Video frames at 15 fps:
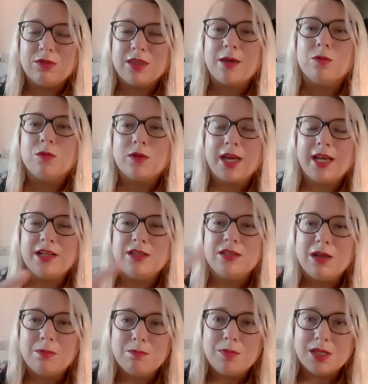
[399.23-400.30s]
They will get
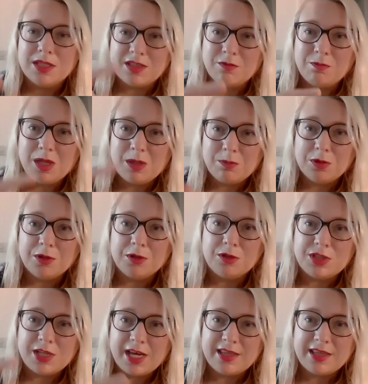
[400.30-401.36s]
numbers of people who
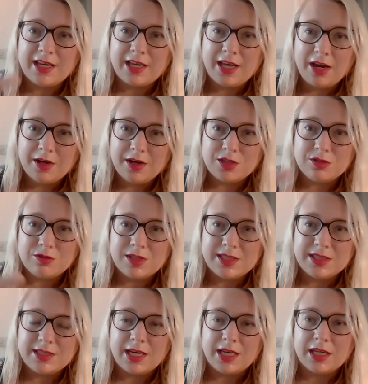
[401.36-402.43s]
share that
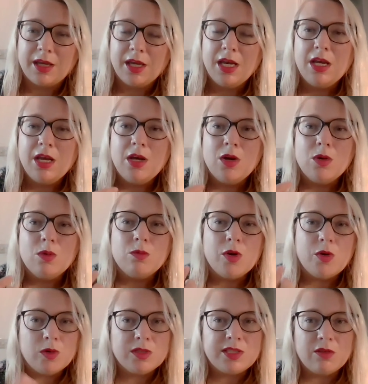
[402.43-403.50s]
characteristic.
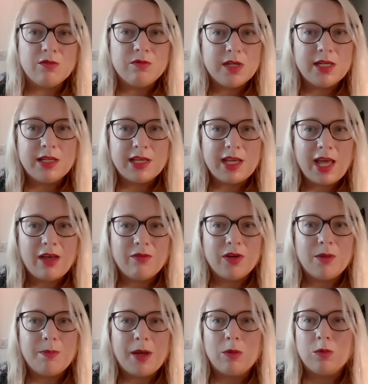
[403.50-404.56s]
We're also really
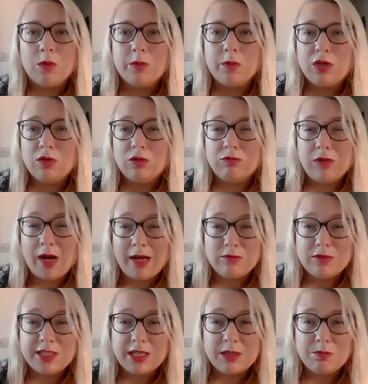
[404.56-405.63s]
careful about what we call
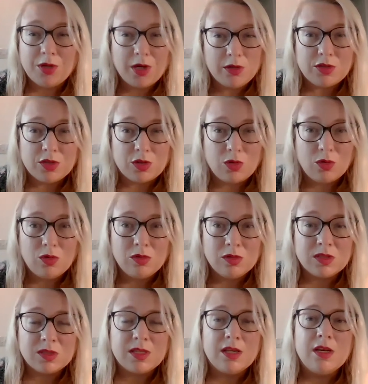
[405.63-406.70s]
rounding
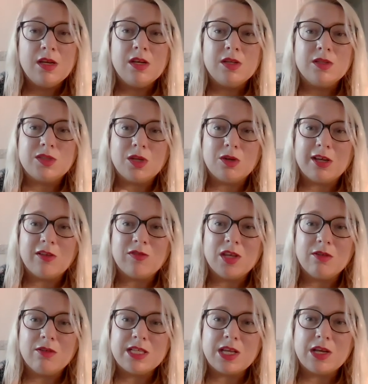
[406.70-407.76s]
protocols. So if
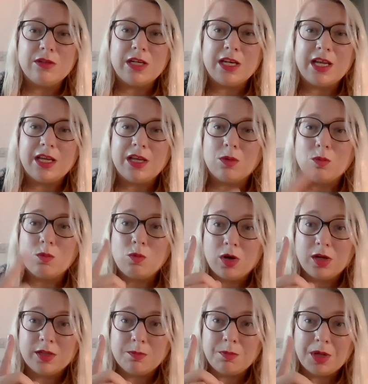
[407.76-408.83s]
there is only
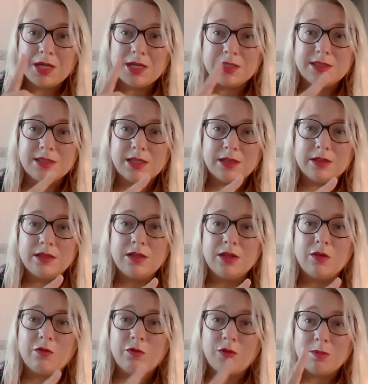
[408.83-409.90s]
one person
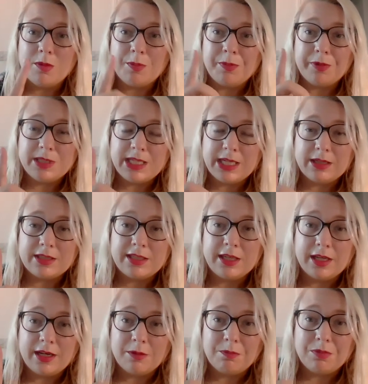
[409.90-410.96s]
from a
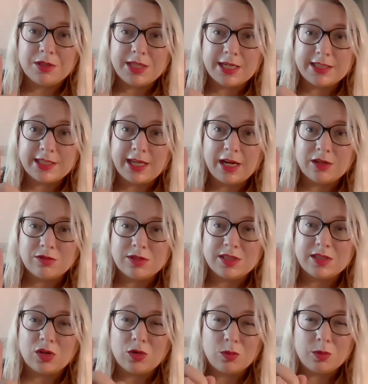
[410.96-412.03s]
particular protected
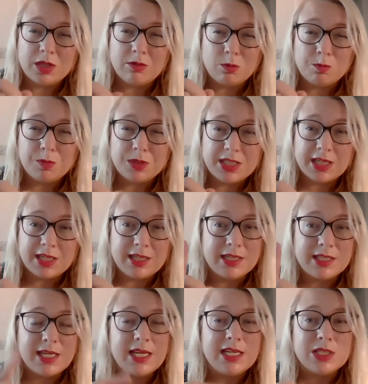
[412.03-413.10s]
characteristic or with a
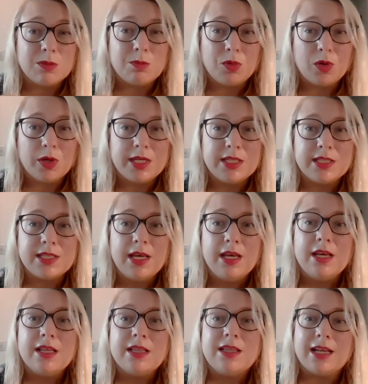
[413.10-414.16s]
particular data point,
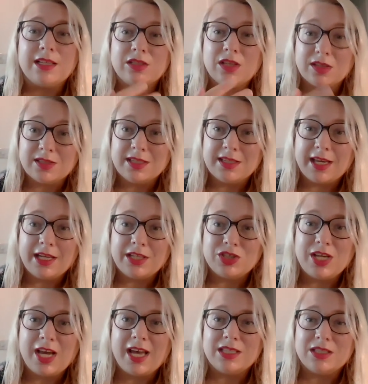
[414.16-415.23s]
that doesn't get
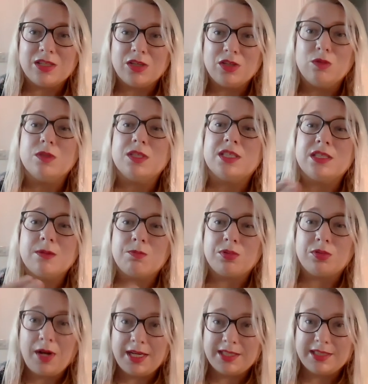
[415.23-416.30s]
shared. So you would
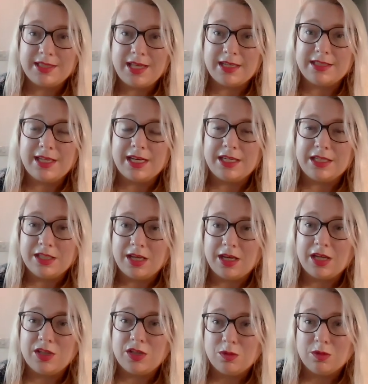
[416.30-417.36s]
suppress that data
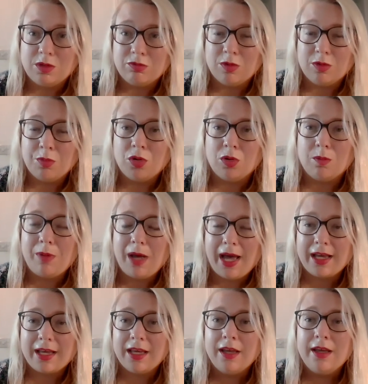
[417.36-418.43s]
and you would report
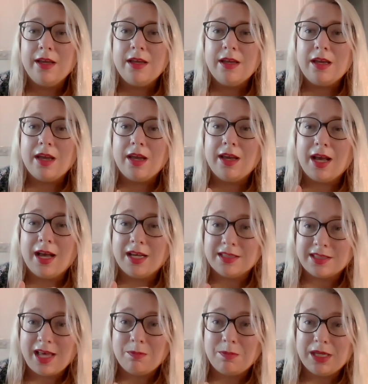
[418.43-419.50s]
back
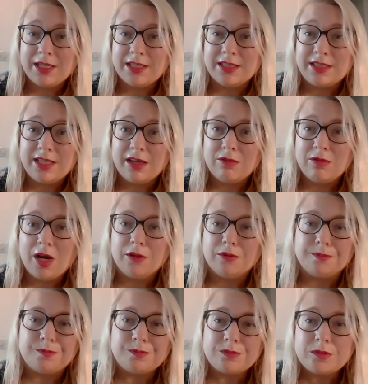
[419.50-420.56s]
as that being 0.